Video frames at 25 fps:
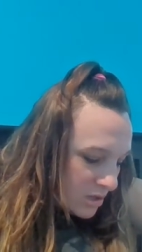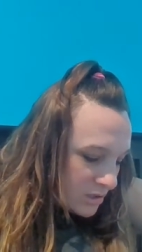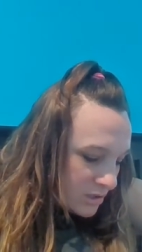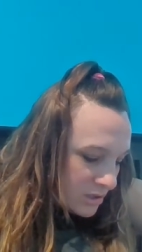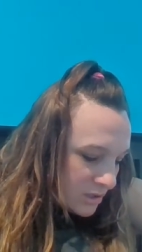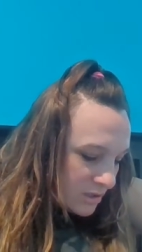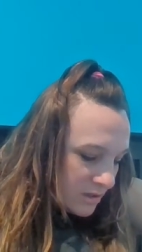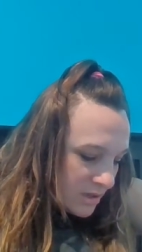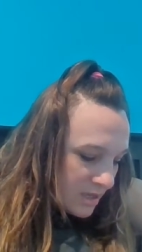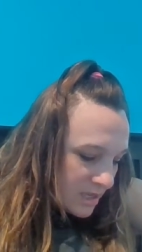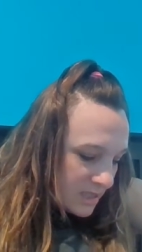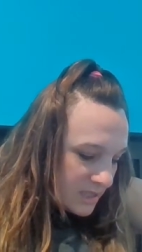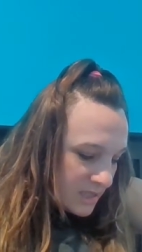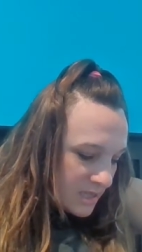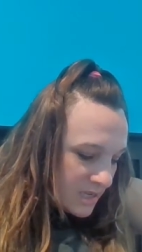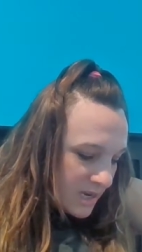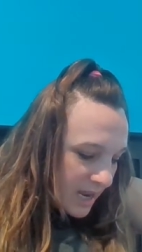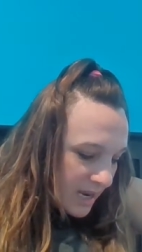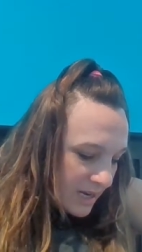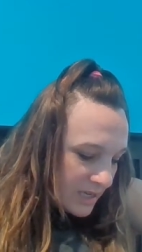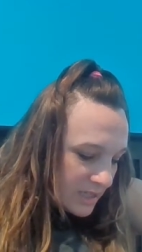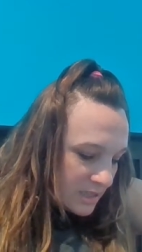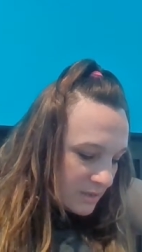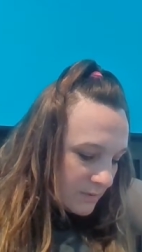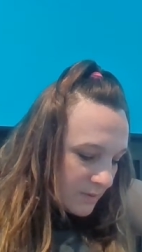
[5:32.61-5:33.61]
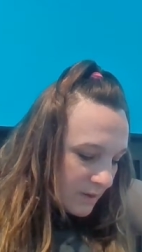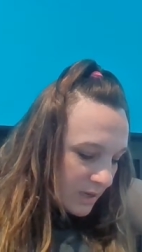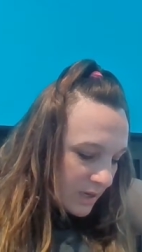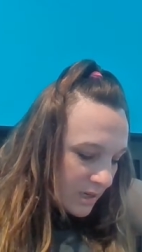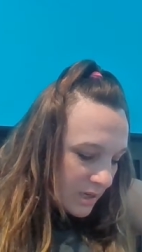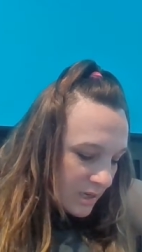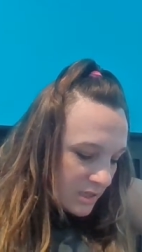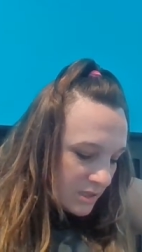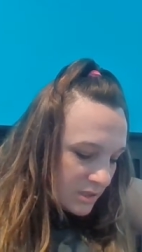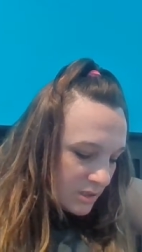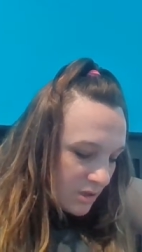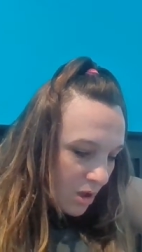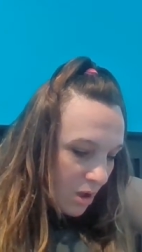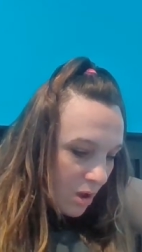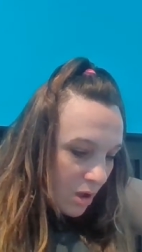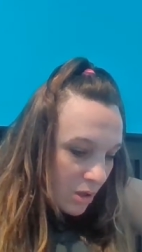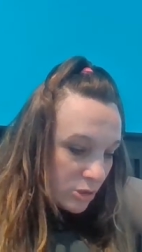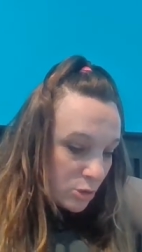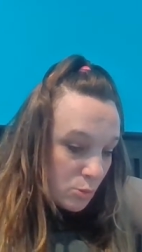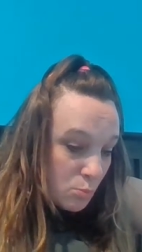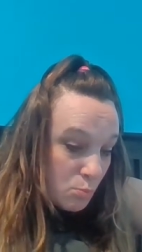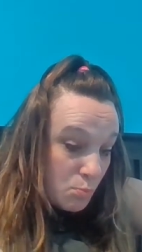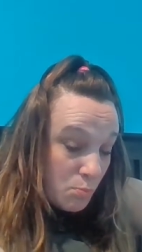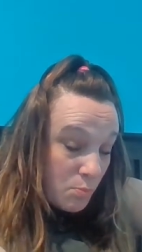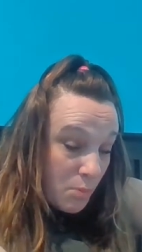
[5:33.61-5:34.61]
So this next one is
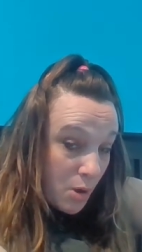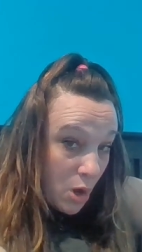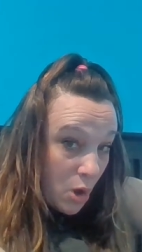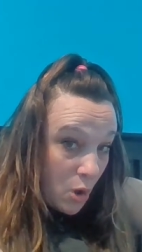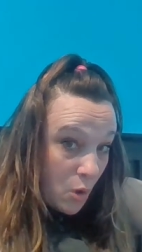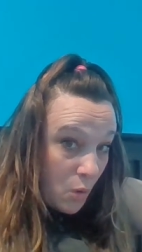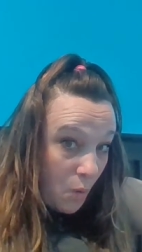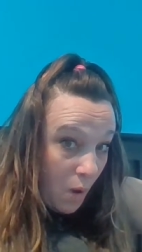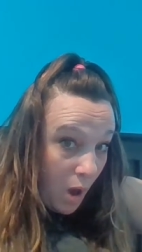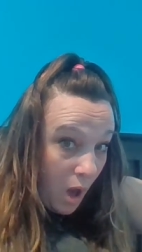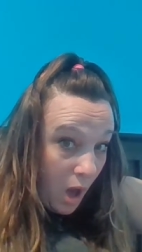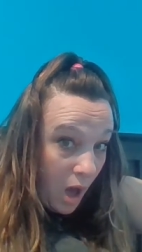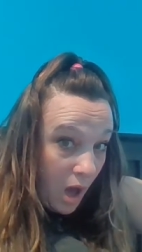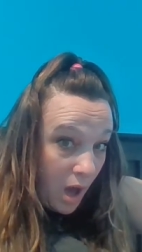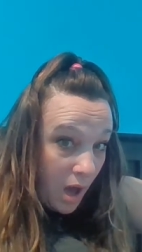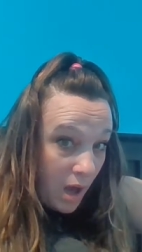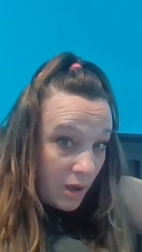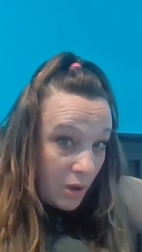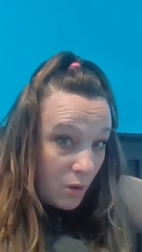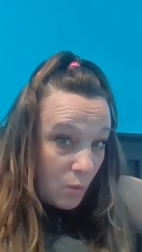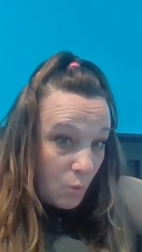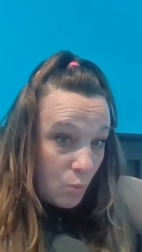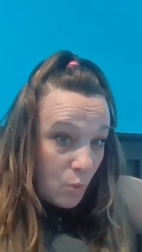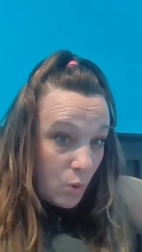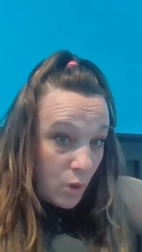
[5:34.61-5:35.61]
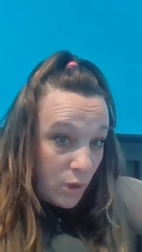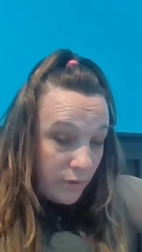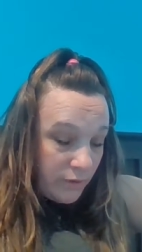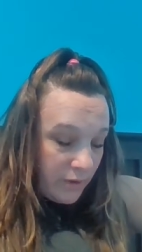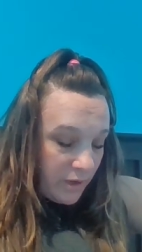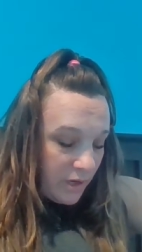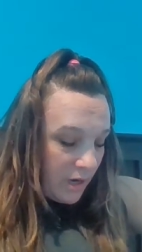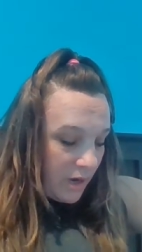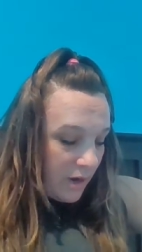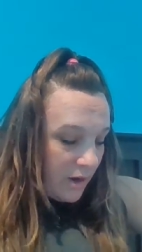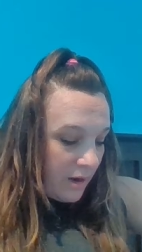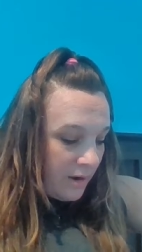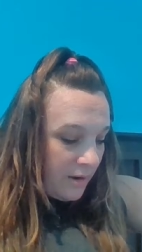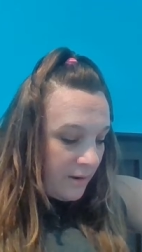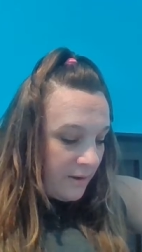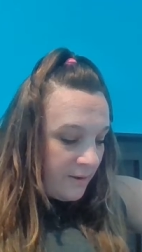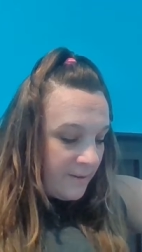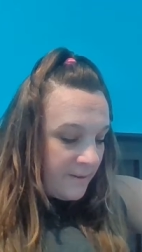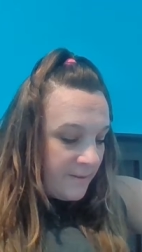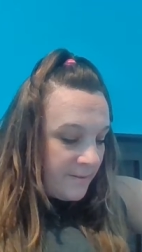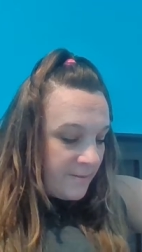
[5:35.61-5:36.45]
called Mohawk Warrior.